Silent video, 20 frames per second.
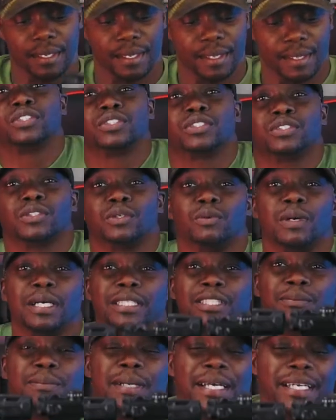So
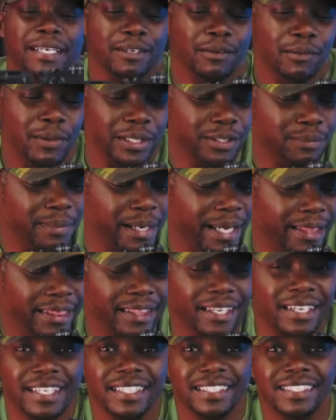what's my
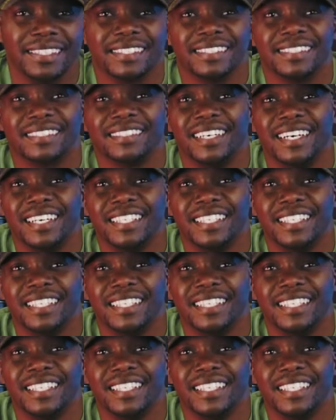thoughts